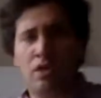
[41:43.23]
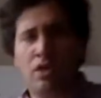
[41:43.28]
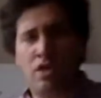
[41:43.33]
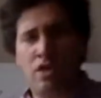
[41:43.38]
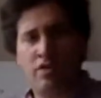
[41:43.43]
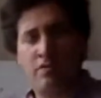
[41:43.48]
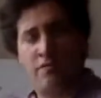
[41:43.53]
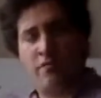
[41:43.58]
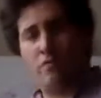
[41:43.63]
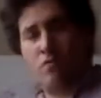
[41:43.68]

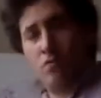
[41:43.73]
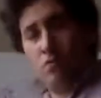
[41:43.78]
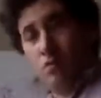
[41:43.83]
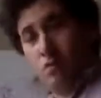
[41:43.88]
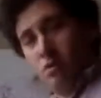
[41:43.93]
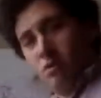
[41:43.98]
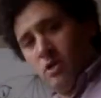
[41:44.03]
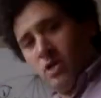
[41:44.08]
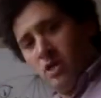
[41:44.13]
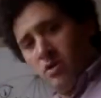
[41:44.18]
if
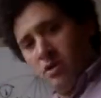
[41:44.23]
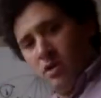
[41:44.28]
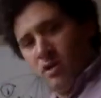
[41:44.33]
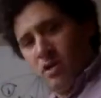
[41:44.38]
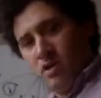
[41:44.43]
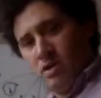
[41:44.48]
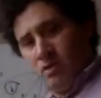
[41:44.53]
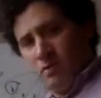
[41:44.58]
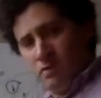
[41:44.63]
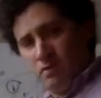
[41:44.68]
in
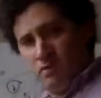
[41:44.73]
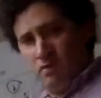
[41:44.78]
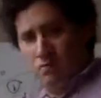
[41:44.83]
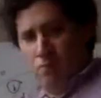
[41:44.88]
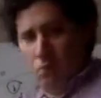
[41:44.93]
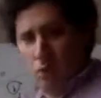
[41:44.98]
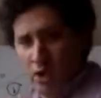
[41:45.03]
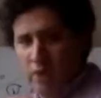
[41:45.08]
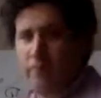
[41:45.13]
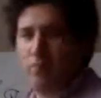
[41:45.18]
the
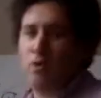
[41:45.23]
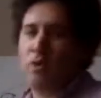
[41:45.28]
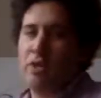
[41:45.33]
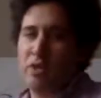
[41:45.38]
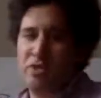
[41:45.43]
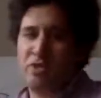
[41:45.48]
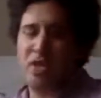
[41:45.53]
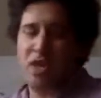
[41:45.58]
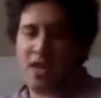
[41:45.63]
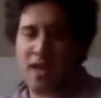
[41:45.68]

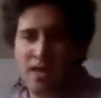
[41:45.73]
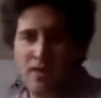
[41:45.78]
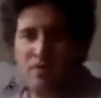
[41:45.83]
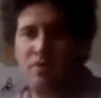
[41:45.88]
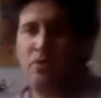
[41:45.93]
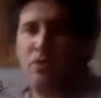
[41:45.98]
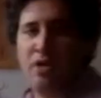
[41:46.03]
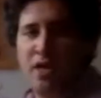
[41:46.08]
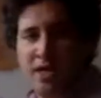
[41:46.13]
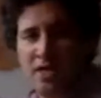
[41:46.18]
let's say
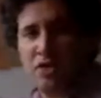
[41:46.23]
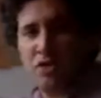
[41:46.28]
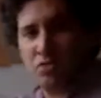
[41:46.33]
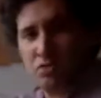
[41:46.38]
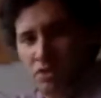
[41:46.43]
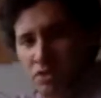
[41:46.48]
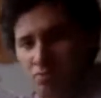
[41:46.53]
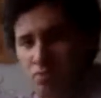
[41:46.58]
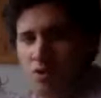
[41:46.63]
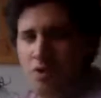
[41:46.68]
the Nash
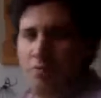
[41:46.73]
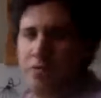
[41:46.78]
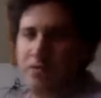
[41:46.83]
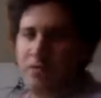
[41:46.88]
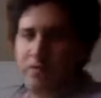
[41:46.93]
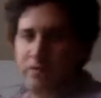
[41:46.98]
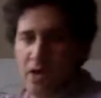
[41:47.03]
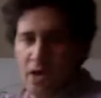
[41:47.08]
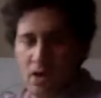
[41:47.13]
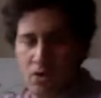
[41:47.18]
equilibrium
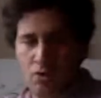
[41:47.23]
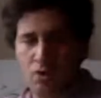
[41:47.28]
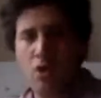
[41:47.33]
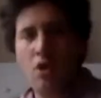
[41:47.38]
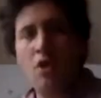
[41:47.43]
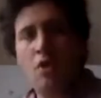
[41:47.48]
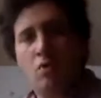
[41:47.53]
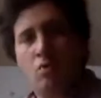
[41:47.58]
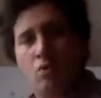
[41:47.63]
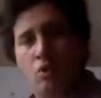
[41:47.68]
is found
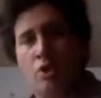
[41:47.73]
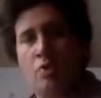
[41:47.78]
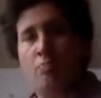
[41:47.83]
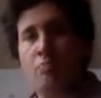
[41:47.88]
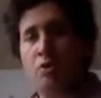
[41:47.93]
where the